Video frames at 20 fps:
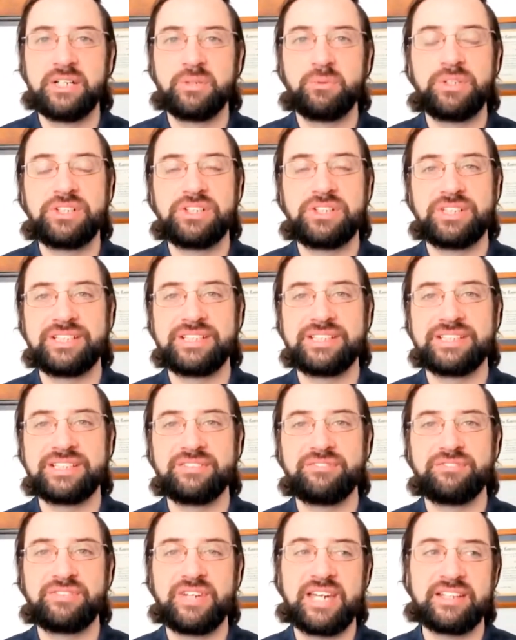which is the
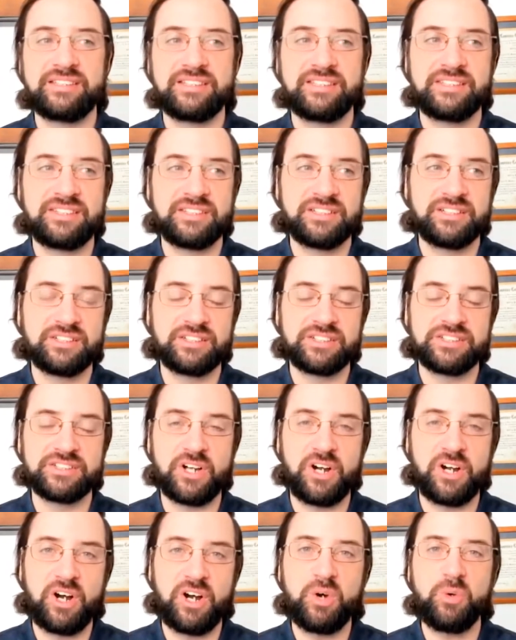fact that there is
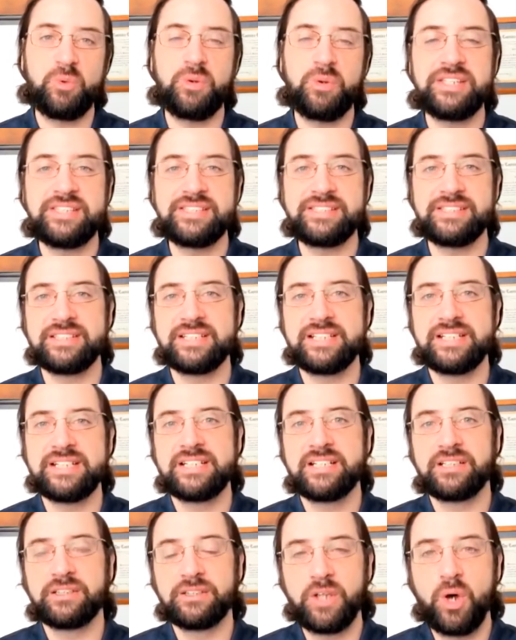always
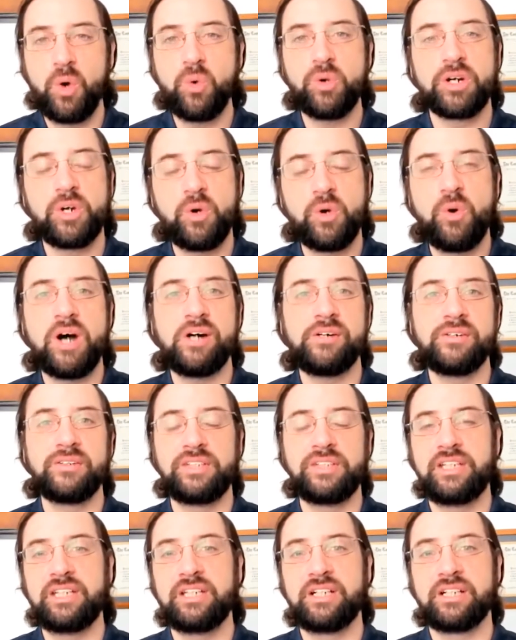lower
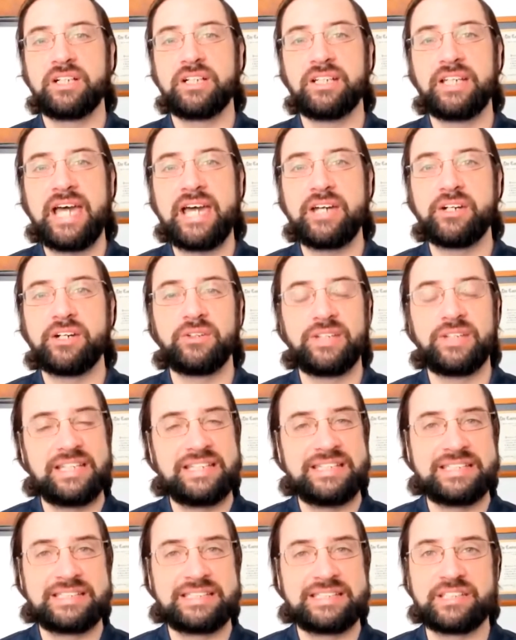quality collateral
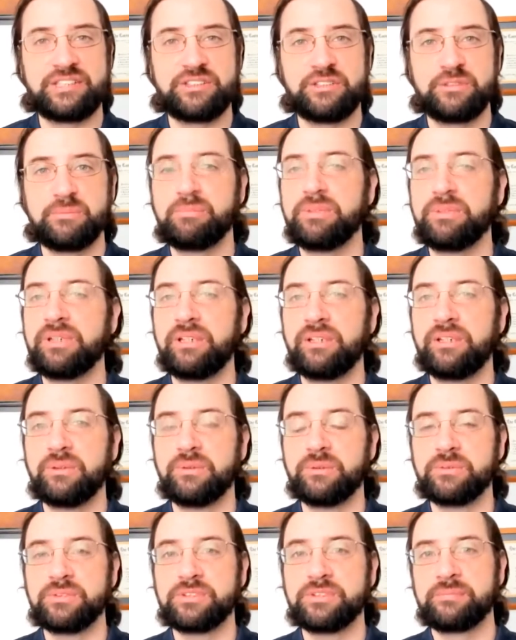in the system being
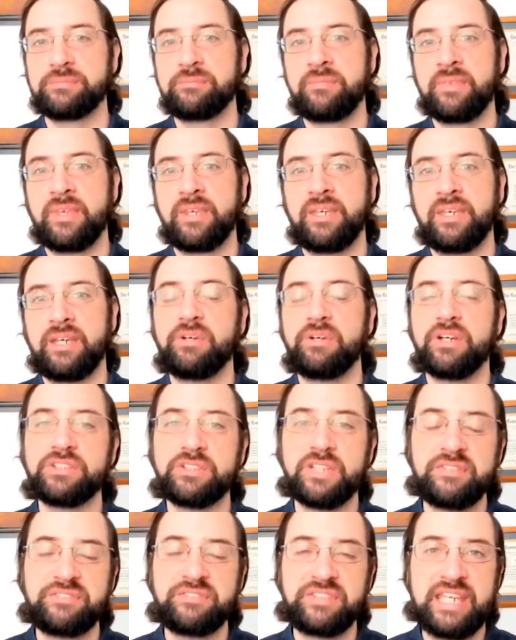used. And we
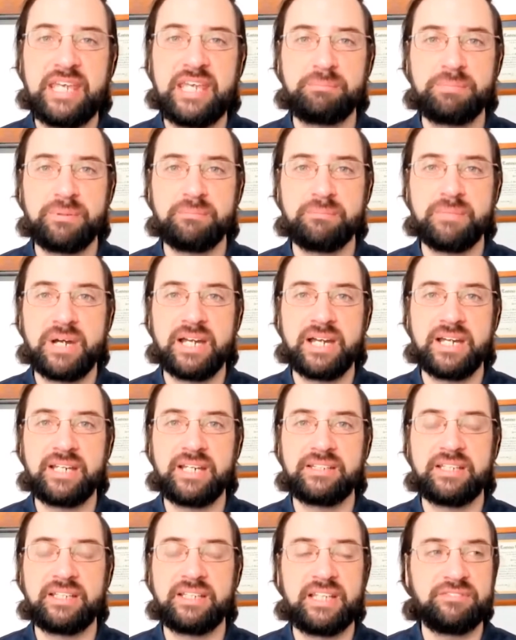also have to keep in
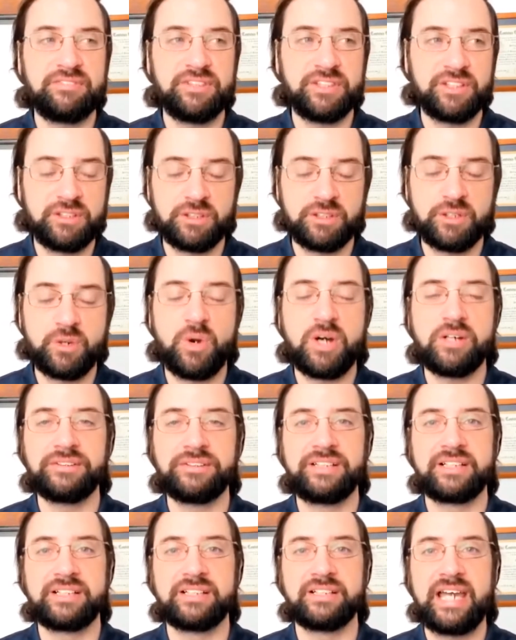mind that even the good
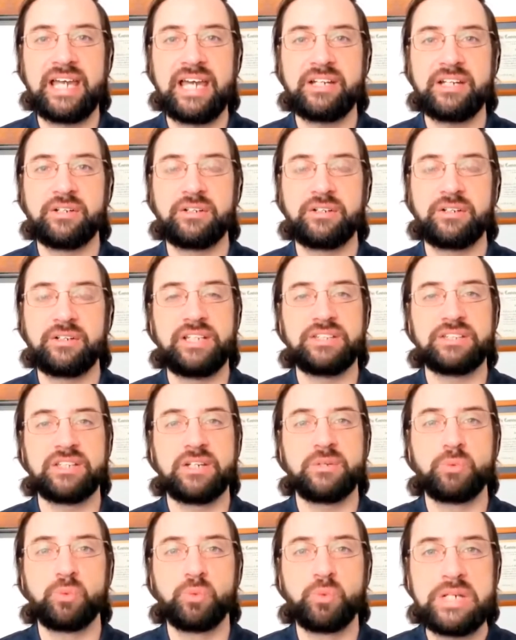quality collateral is
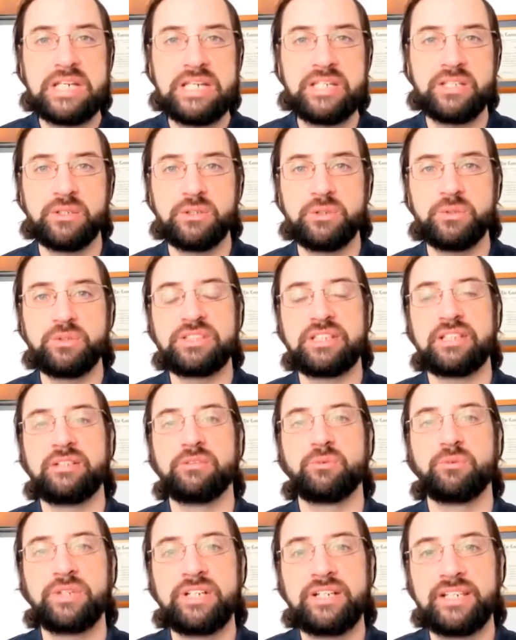reused
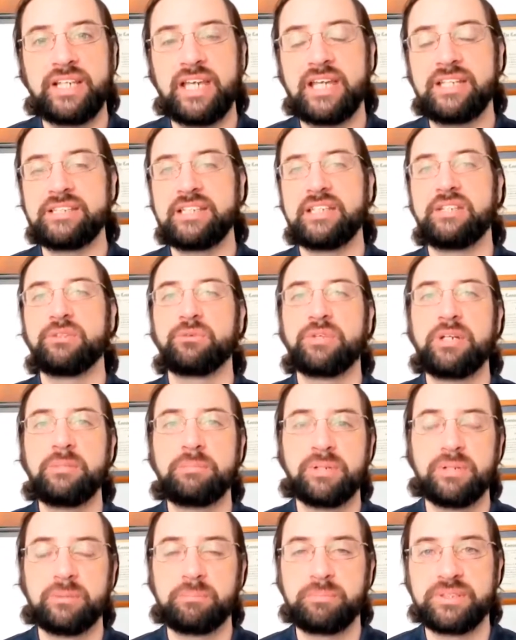and relent and
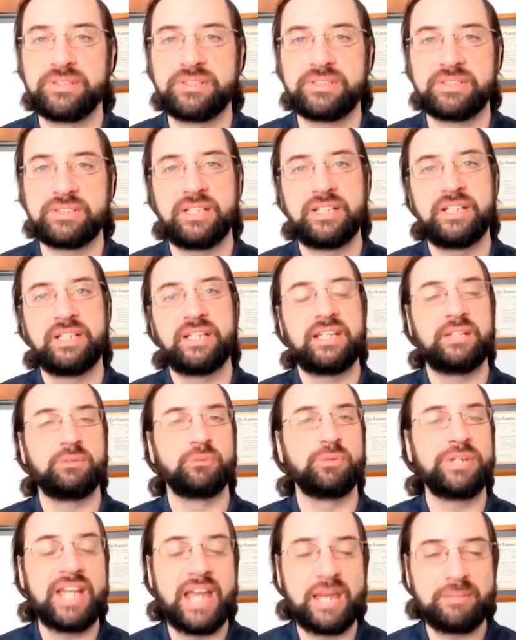repurposed and
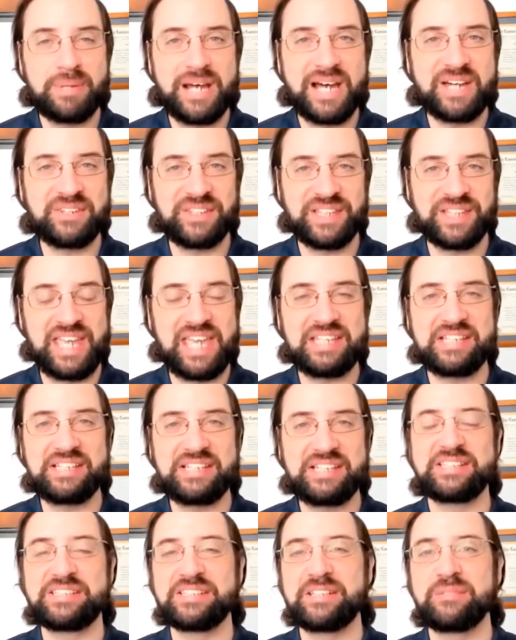rehypothecated
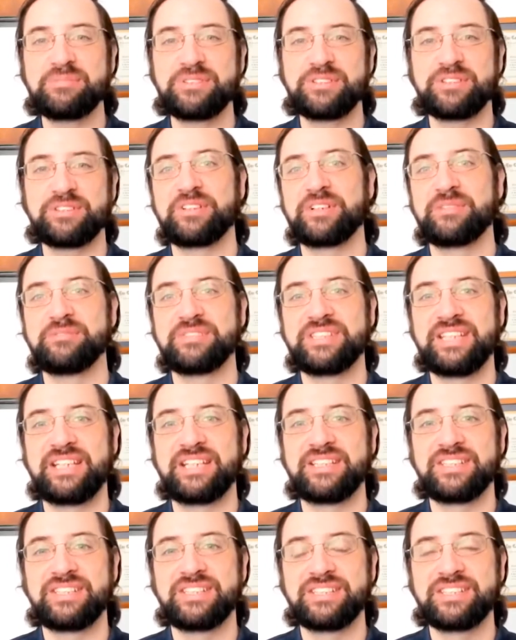in some
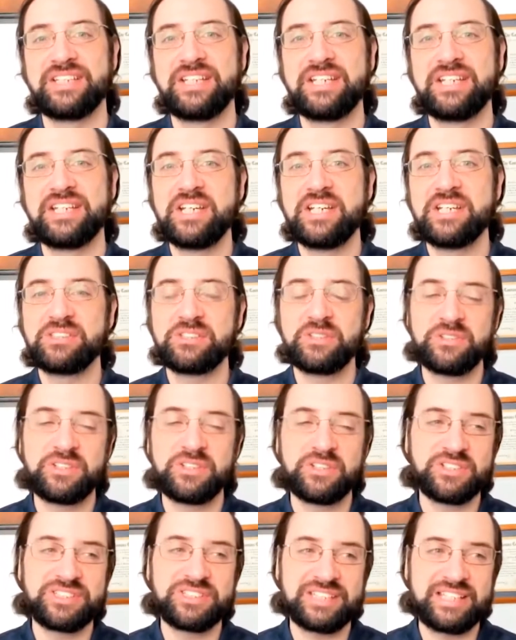circumstances. So
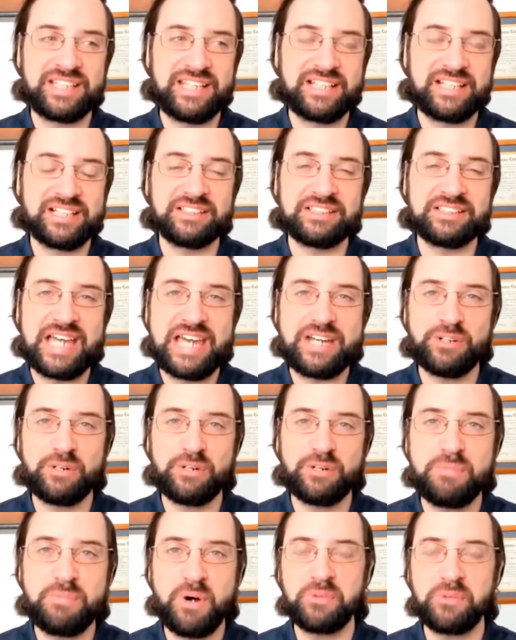there's a collateral
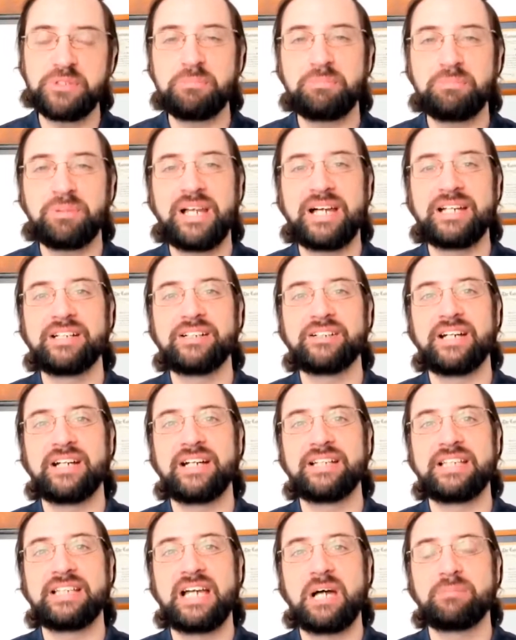multiplier
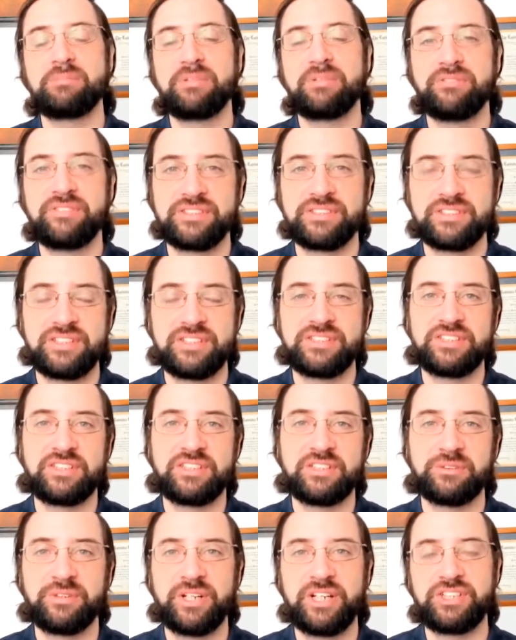on top of this
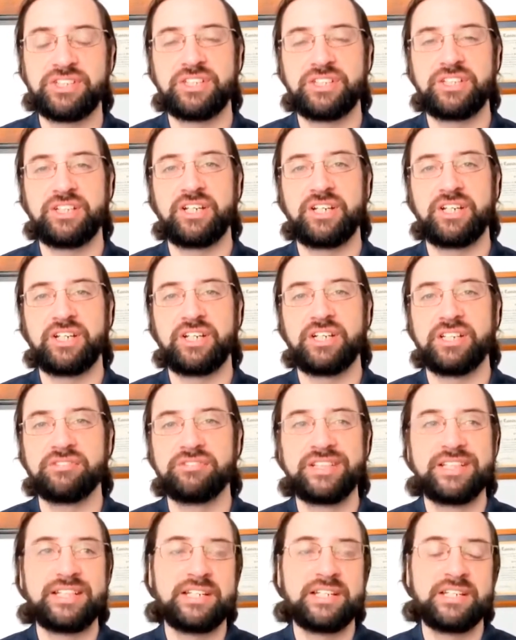consideration of
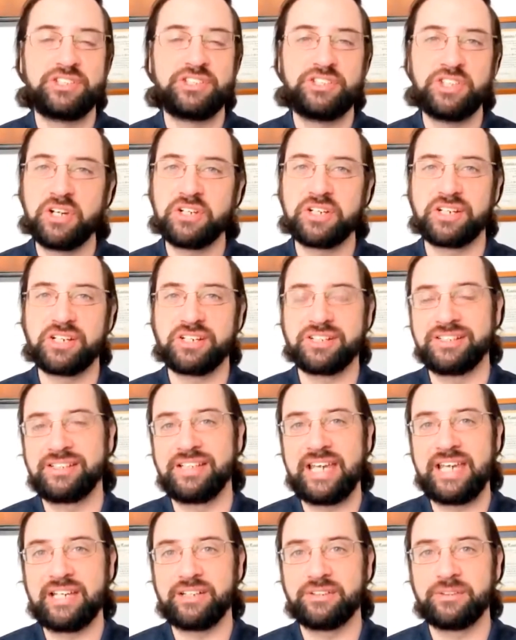junk
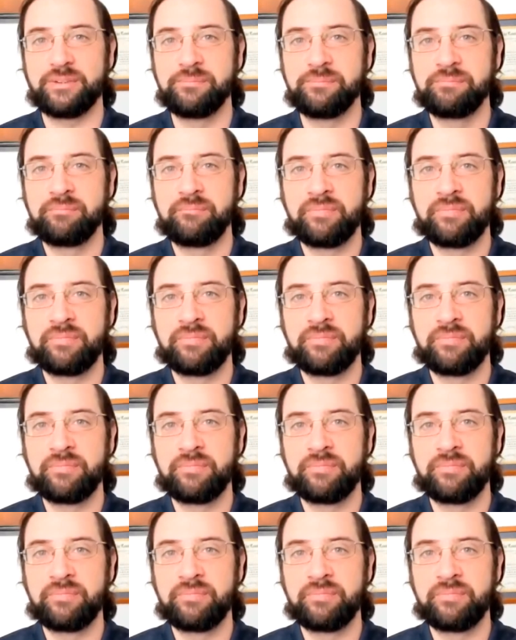collateral.